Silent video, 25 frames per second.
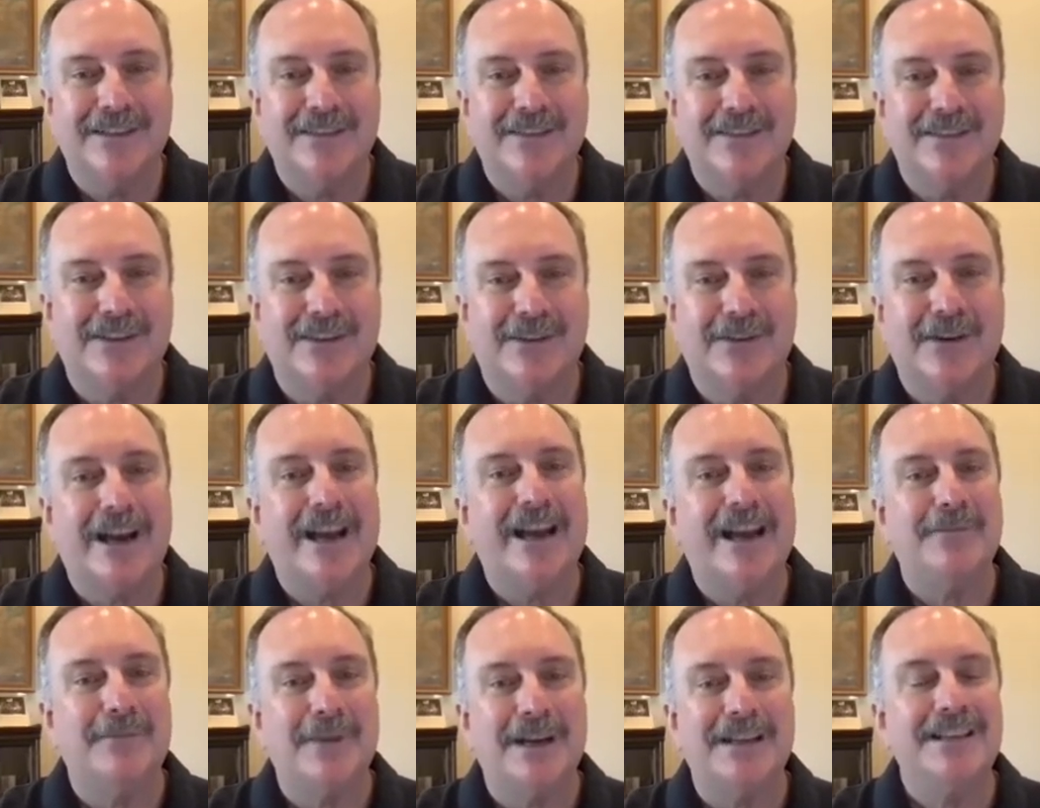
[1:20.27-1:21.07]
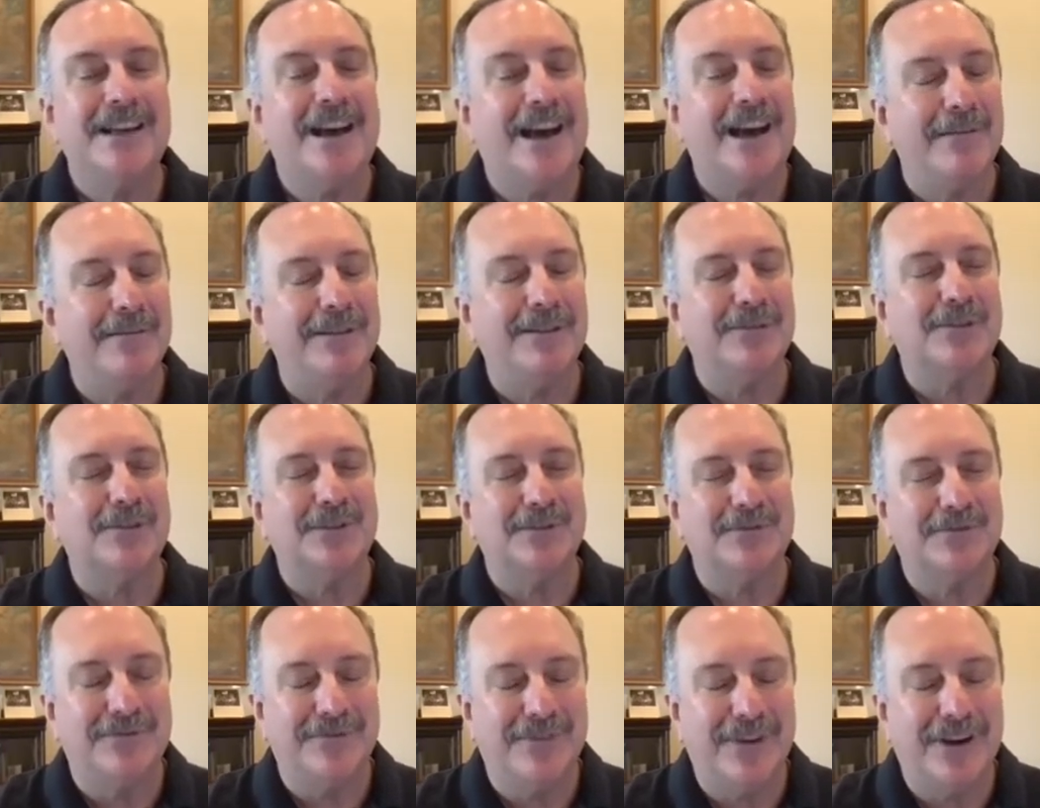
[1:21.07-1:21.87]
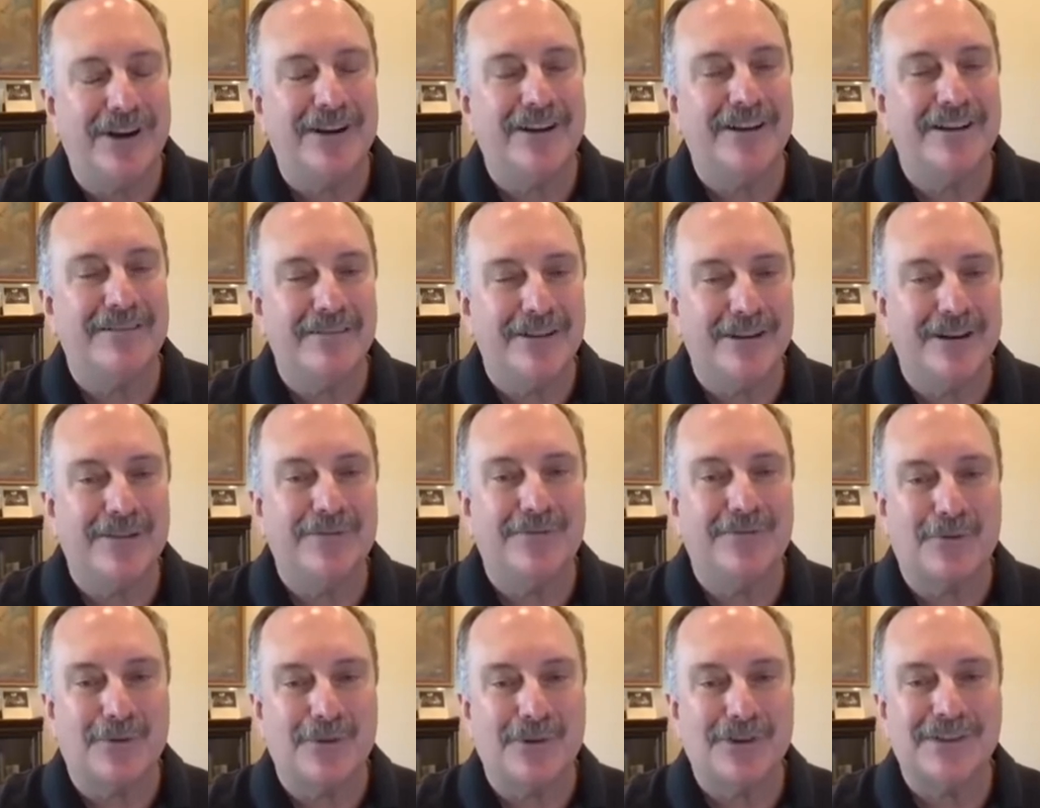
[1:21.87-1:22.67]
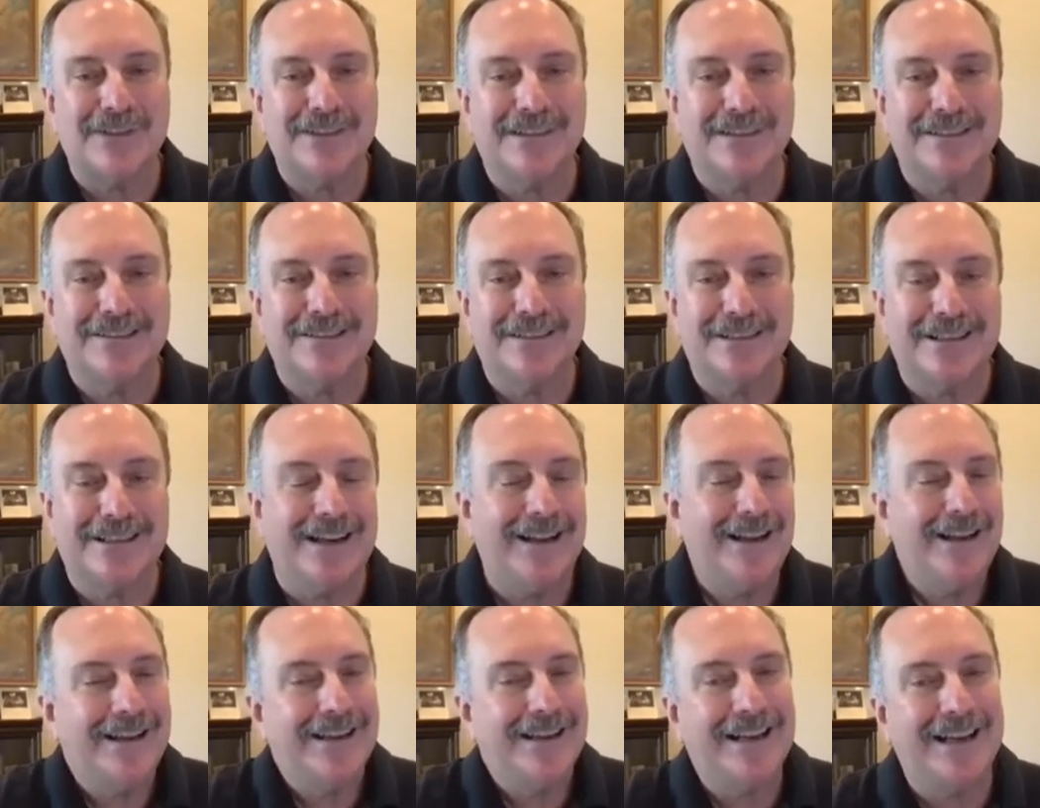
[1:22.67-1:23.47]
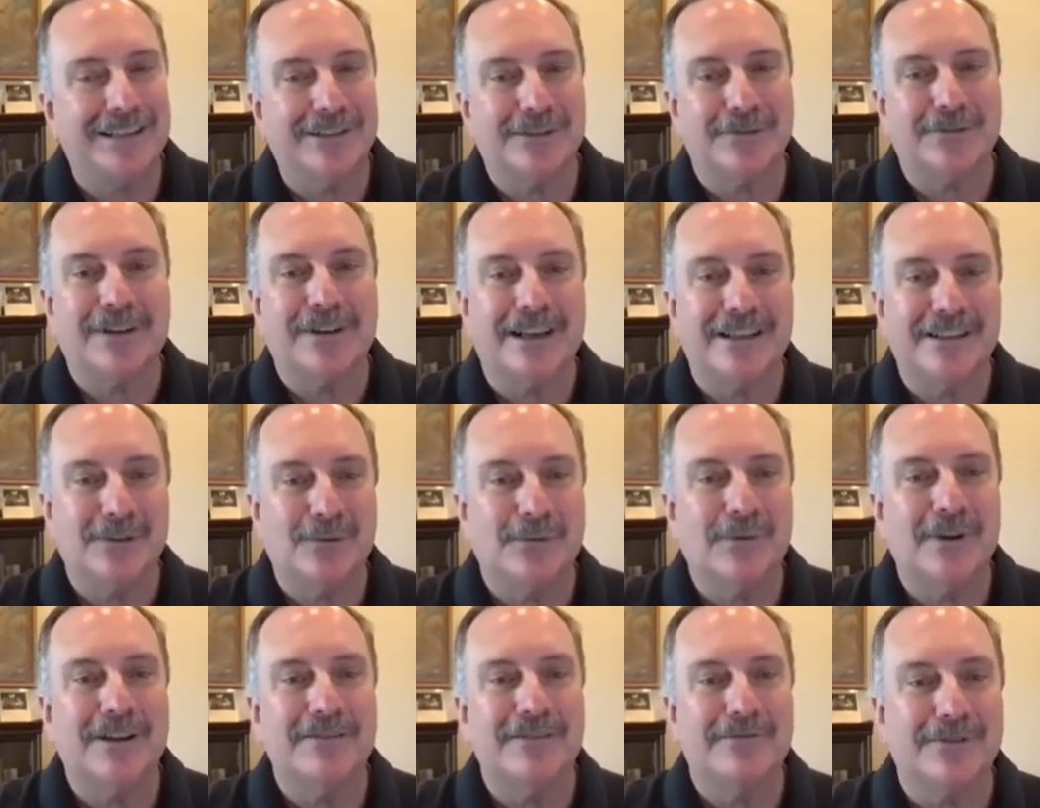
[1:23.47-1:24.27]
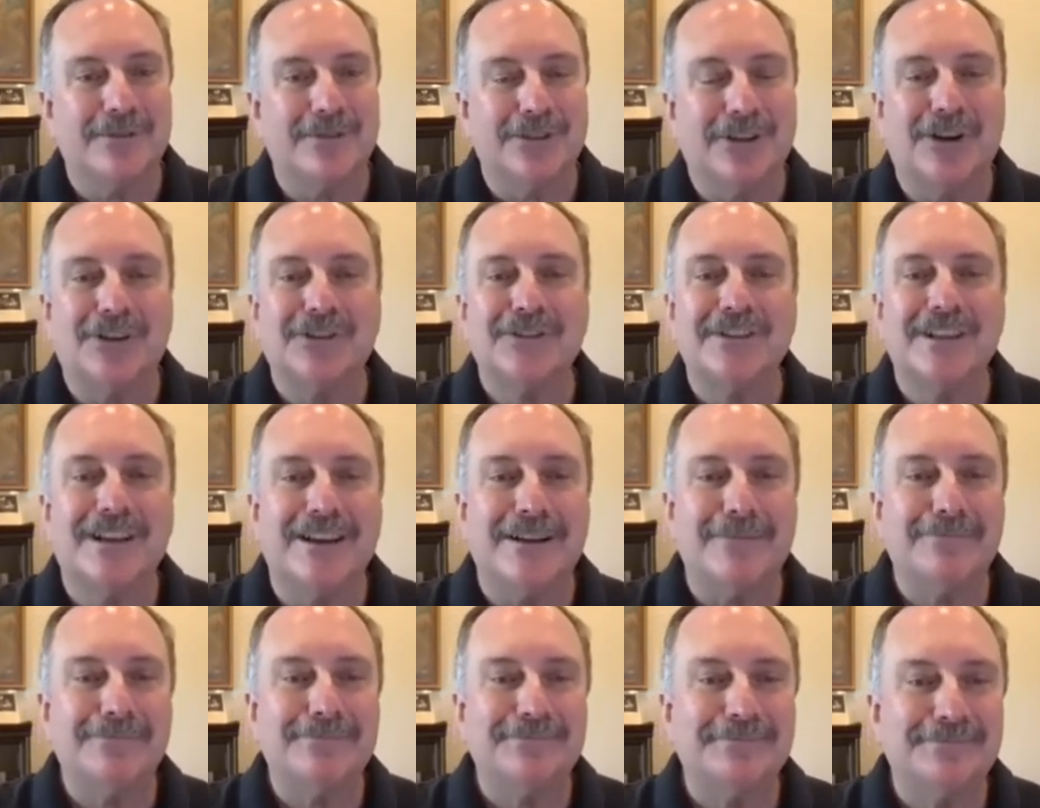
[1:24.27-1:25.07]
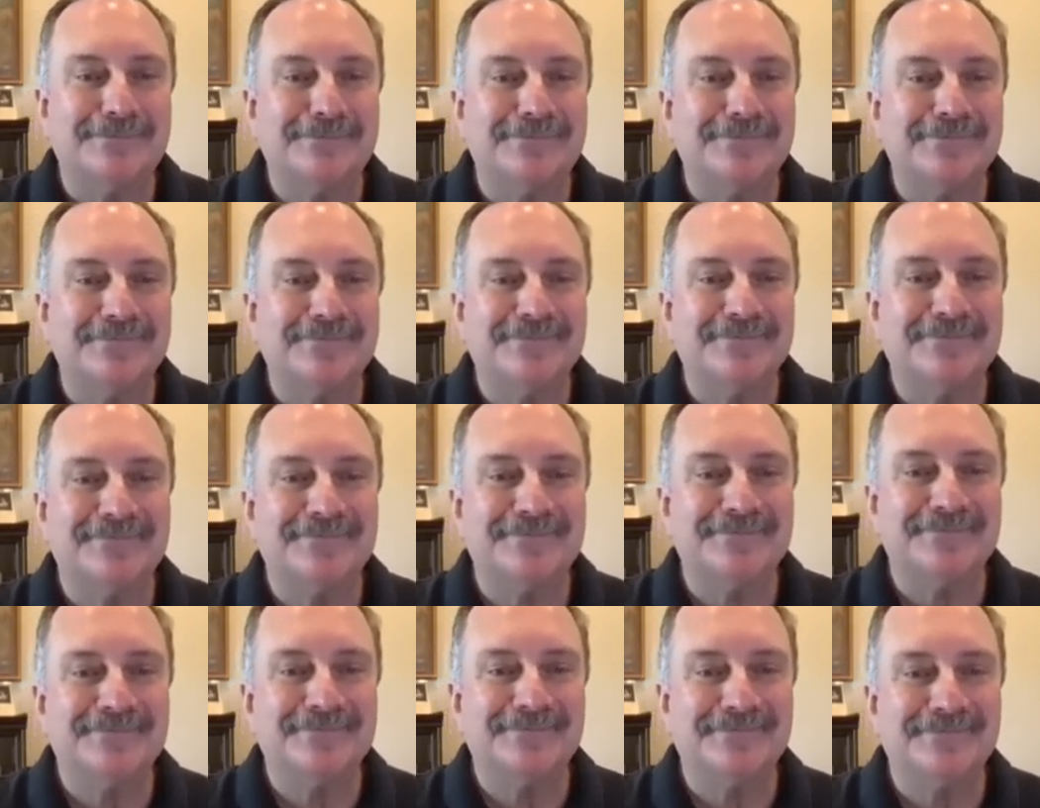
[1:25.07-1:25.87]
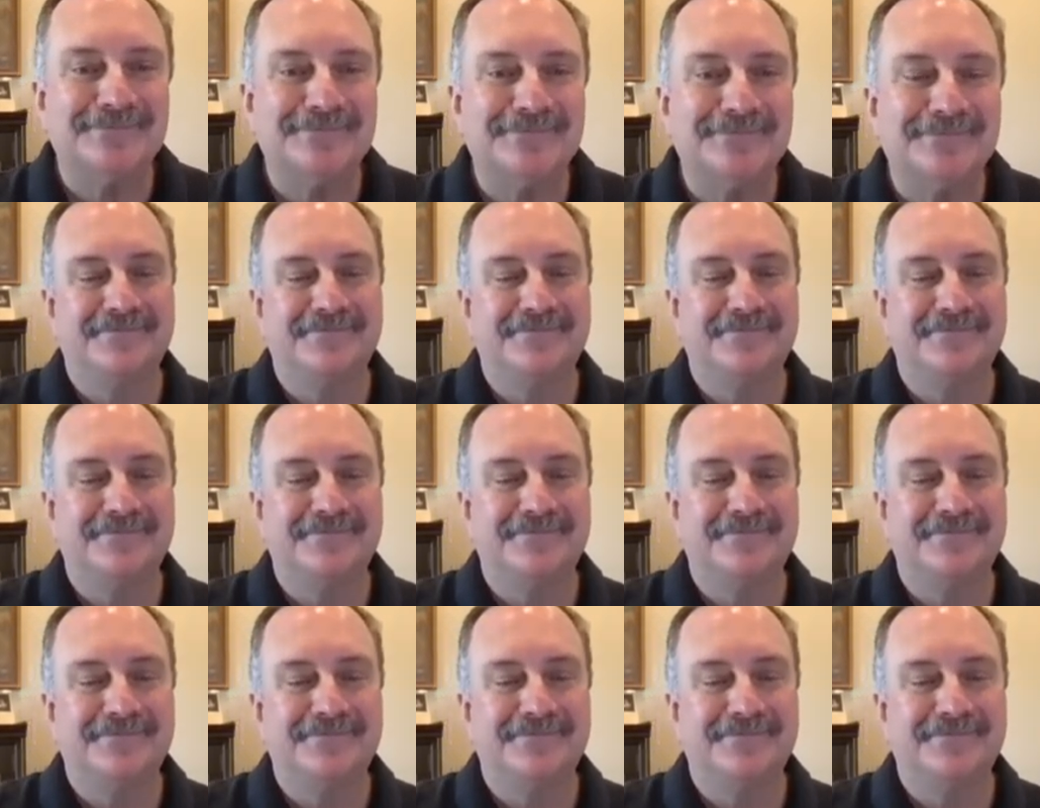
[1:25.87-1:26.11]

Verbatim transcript: So I, my timing was very, very fortunate, and I got to ride the wave for a long time. Cool.